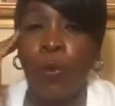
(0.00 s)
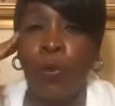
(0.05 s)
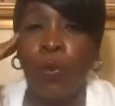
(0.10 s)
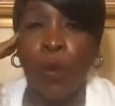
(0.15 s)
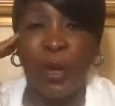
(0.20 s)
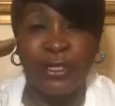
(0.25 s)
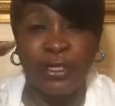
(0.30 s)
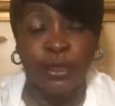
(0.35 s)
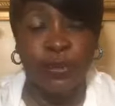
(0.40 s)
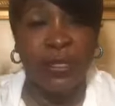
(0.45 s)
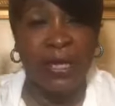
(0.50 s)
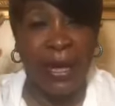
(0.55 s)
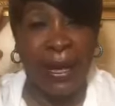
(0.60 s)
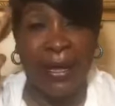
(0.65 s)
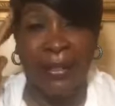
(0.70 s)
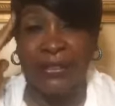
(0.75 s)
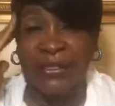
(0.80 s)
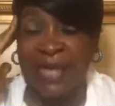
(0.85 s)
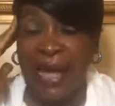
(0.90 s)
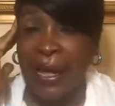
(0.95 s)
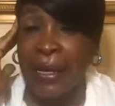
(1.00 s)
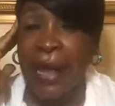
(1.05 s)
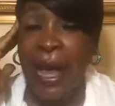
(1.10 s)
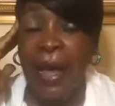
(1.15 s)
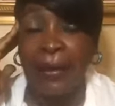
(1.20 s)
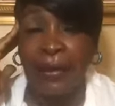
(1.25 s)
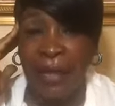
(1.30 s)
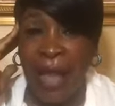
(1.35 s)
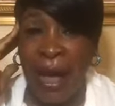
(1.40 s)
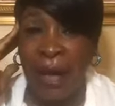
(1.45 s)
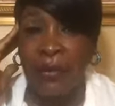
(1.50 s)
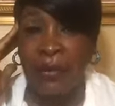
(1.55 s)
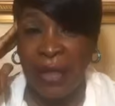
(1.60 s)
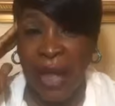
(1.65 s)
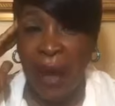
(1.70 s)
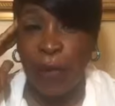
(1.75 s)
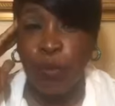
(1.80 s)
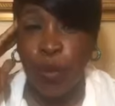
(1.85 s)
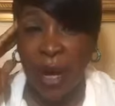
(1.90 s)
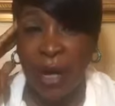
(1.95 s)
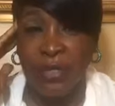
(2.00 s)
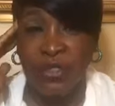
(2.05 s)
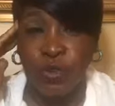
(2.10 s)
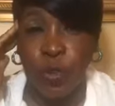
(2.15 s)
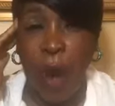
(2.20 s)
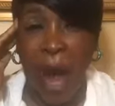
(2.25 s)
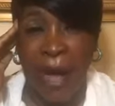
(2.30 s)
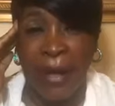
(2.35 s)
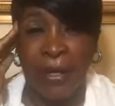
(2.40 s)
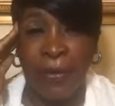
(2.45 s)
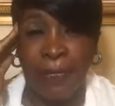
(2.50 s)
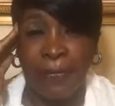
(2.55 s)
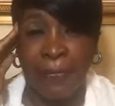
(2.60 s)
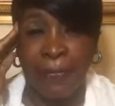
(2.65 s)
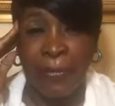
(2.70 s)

what you did say that that that was right